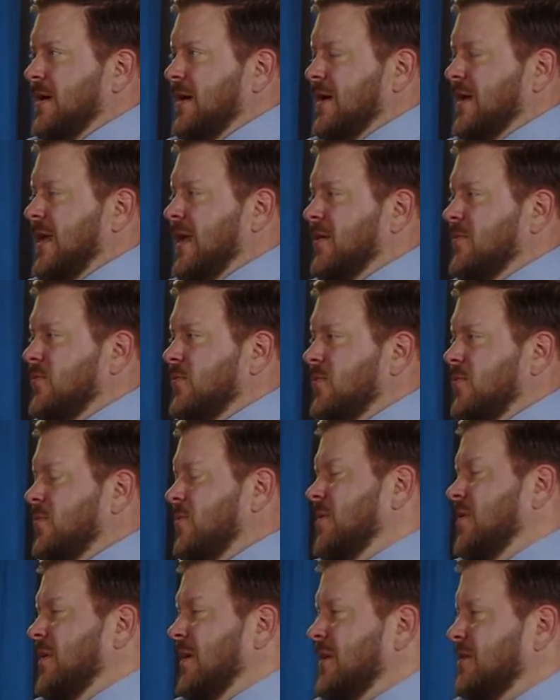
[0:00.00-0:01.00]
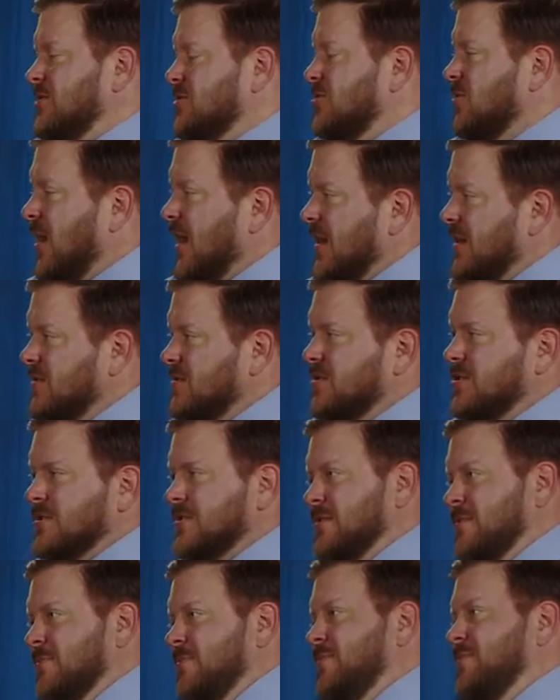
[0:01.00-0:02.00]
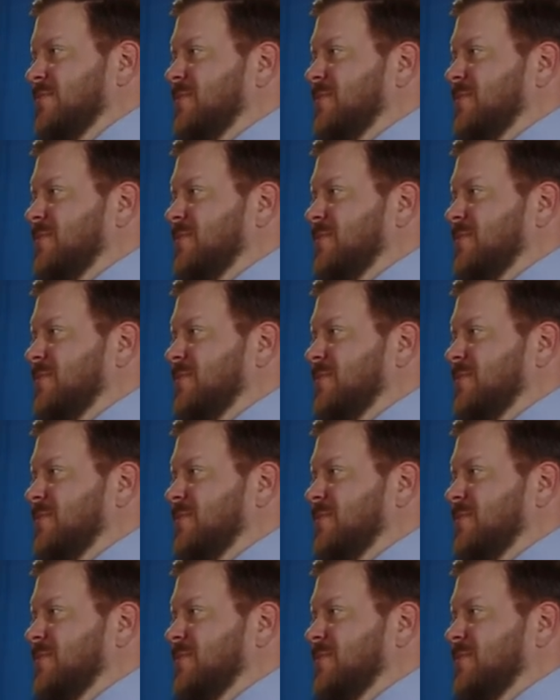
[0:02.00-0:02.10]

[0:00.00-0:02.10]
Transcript: again, it's trying just to